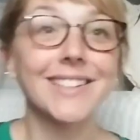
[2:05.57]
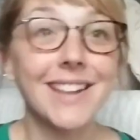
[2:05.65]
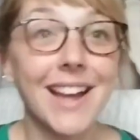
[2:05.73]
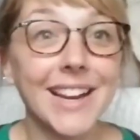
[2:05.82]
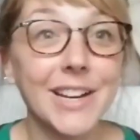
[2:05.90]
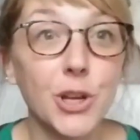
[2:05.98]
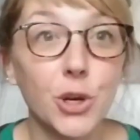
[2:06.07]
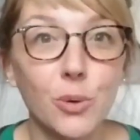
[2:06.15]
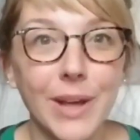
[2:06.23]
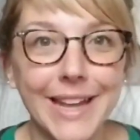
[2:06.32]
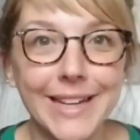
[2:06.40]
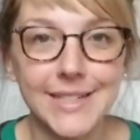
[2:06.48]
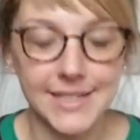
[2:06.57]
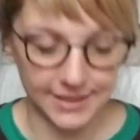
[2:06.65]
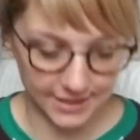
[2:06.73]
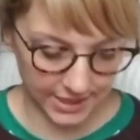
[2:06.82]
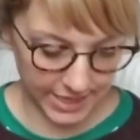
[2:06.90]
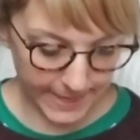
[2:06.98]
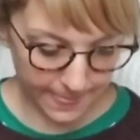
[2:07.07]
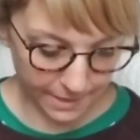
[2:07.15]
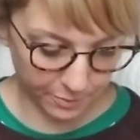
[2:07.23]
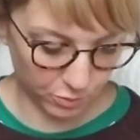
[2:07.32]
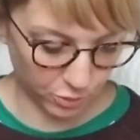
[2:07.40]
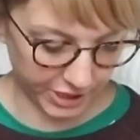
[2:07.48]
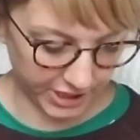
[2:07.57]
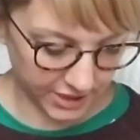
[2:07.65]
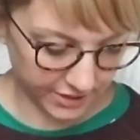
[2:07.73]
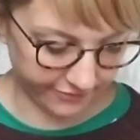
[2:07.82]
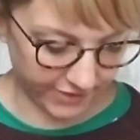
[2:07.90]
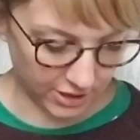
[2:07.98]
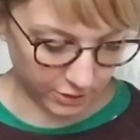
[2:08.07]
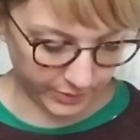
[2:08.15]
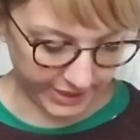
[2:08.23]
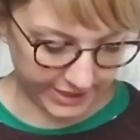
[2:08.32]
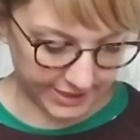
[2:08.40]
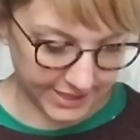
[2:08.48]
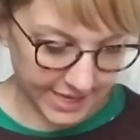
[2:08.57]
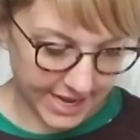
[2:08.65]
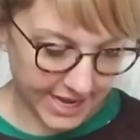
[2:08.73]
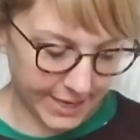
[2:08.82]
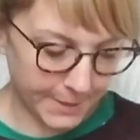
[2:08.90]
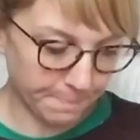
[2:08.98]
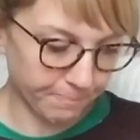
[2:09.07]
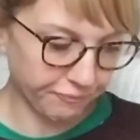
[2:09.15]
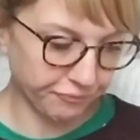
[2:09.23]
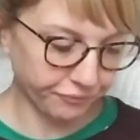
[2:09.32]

9:08 in the morning the following day.